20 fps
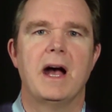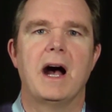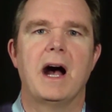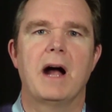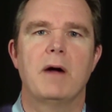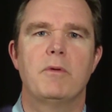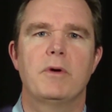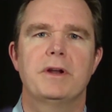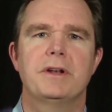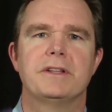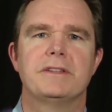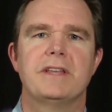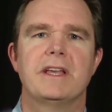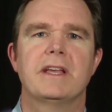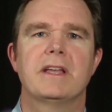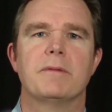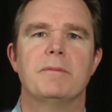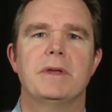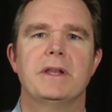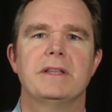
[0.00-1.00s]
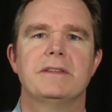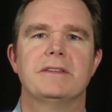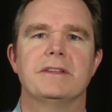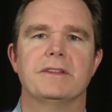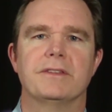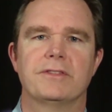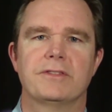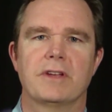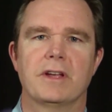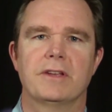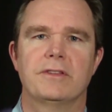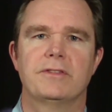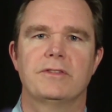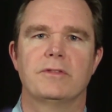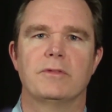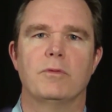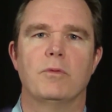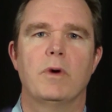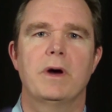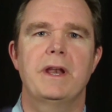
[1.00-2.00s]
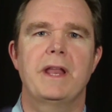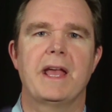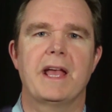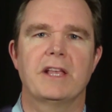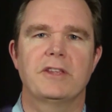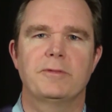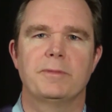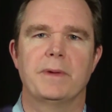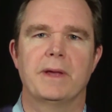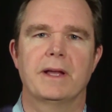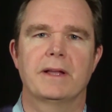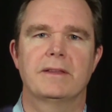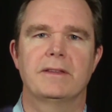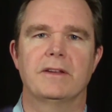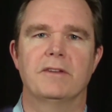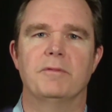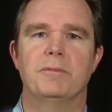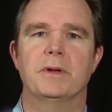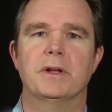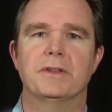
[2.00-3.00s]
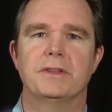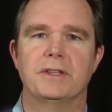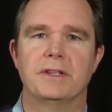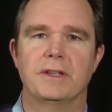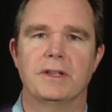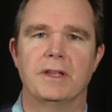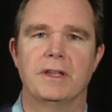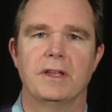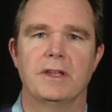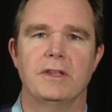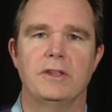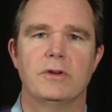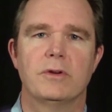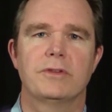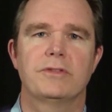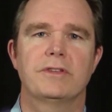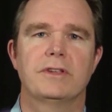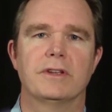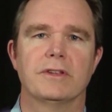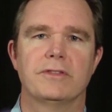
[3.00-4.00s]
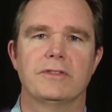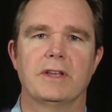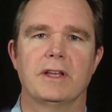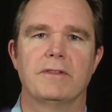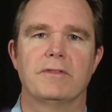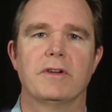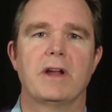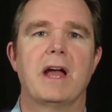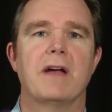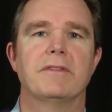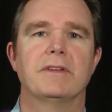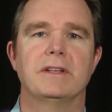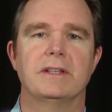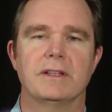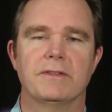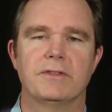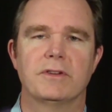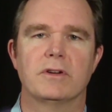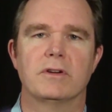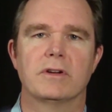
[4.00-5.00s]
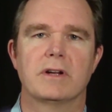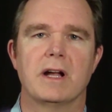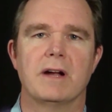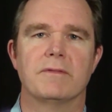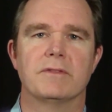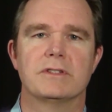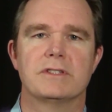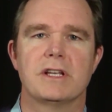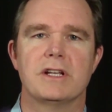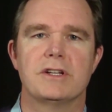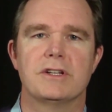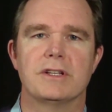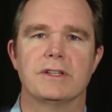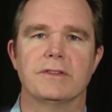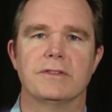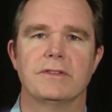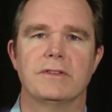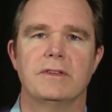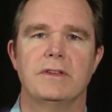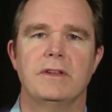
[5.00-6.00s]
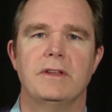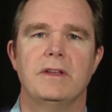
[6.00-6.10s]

I wanted to take a minute to discuss one aspect of building your skill set for having difficult conversations.